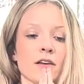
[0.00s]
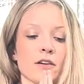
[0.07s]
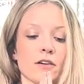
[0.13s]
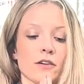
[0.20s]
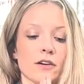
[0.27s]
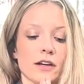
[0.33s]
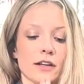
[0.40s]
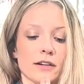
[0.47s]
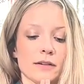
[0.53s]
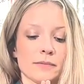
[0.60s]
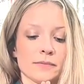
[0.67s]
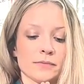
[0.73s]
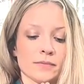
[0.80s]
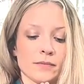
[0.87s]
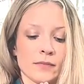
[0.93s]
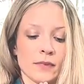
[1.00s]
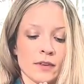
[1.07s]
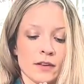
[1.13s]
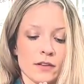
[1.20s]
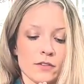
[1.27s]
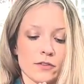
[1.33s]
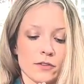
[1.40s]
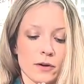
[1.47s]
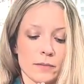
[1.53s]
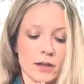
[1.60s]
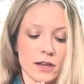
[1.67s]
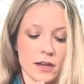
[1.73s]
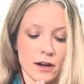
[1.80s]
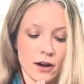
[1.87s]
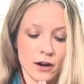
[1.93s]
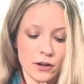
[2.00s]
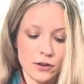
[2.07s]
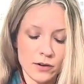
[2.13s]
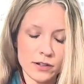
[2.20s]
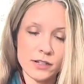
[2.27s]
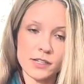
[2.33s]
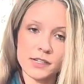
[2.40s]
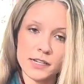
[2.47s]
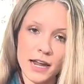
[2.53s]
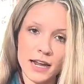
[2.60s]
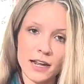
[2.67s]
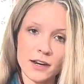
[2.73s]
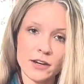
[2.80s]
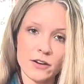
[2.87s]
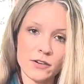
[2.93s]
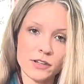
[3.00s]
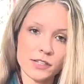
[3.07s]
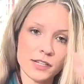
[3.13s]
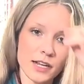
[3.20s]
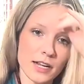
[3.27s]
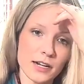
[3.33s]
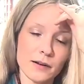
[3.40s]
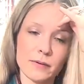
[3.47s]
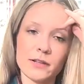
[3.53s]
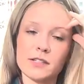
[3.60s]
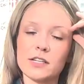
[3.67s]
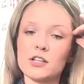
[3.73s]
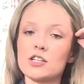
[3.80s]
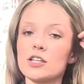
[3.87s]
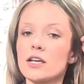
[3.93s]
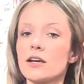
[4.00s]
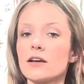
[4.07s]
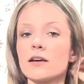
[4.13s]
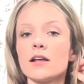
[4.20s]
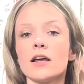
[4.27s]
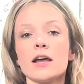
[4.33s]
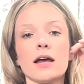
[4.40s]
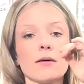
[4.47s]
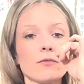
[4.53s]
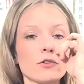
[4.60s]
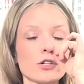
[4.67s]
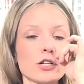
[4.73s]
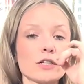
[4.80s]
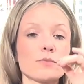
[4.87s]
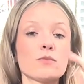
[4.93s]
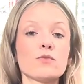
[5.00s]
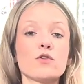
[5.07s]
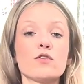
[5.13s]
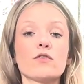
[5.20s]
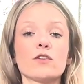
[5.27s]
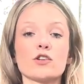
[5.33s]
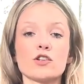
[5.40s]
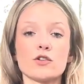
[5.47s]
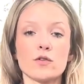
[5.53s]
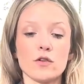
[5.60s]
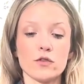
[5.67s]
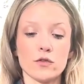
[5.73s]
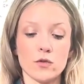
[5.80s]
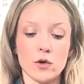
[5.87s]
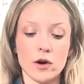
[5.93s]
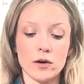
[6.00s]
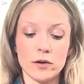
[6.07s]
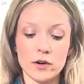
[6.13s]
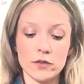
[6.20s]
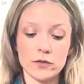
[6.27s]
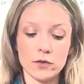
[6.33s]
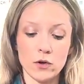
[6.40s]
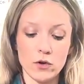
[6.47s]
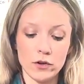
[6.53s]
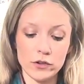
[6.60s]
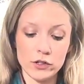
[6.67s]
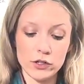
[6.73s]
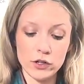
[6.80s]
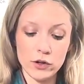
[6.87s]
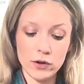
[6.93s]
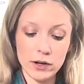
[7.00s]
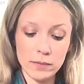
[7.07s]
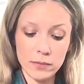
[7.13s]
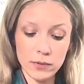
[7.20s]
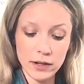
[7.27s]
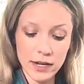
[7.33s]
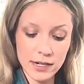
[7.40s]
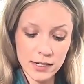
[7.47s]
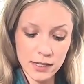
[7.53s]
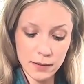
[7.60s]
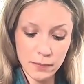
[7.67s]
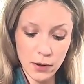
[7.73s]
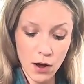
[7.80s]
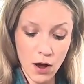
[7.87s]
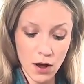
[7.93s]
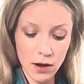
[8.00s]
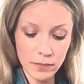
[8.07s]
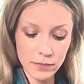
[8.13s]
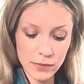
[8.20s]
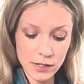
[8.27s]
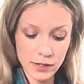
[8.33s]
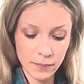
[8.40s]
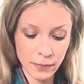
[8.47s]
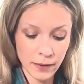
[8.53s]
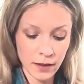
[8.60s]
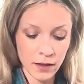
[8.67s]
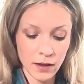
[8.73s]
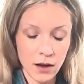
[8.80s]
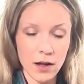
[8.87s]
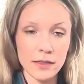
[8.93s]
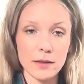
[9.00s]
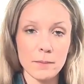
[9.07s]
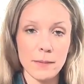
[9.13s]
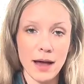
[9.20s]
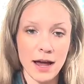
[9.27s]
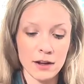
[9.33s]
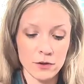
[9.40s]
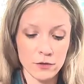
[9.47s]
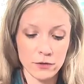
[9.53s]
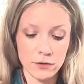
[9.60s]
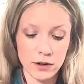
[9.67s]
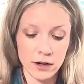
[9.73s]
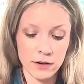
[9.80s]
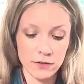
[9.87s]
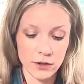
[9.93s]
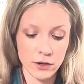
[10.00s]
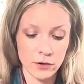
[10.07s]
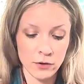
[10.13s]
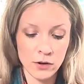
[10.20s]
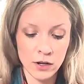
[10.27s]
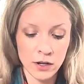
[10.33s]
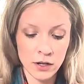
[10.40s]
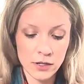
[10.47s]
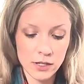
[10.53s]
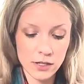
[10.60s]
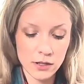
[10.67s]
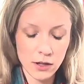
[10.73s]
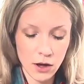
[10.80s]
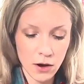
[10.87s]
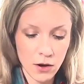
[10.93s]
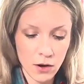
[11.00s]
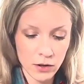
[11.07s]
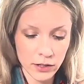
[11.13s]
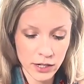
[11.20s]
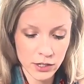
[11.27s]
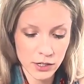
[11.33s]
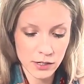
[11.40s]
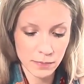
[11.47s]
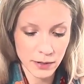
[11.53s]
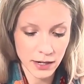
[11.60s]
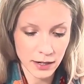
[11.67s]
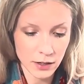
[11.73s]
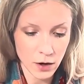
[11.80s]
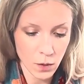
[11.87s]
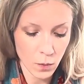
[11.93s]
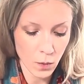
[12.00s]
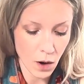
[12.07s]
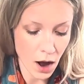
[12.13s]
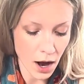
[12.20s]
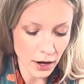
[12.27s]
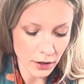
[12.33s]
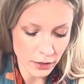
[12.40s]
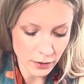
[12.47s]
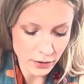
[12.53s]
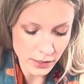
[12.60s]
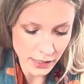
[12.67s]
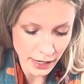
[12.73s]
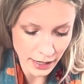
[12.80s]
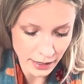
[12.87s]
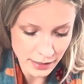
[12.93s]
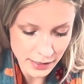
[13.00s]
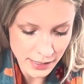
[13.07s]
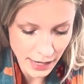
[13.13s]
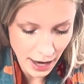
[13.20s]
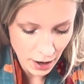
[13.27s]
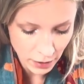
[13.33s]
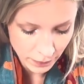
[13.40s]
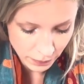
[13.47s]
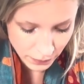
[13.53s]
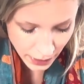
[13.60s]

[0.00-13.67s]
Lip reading: Good. From here, you can stay in your seated position and we'll just move into a forward fold. So you can place the palms on the mat in front of you. Slowly just begin to walk those hands out.